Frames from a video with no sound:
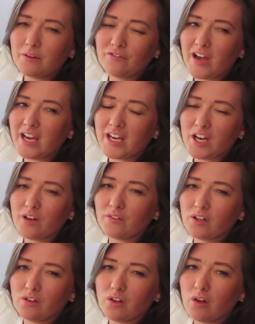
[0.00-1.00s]
were fighting
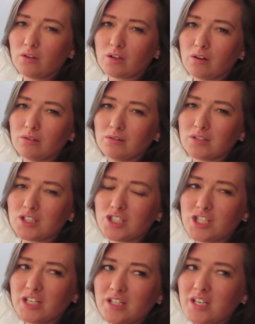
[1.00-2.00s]
over lol dolls, and
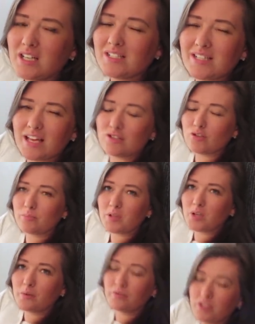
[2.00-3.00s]
she'd set something up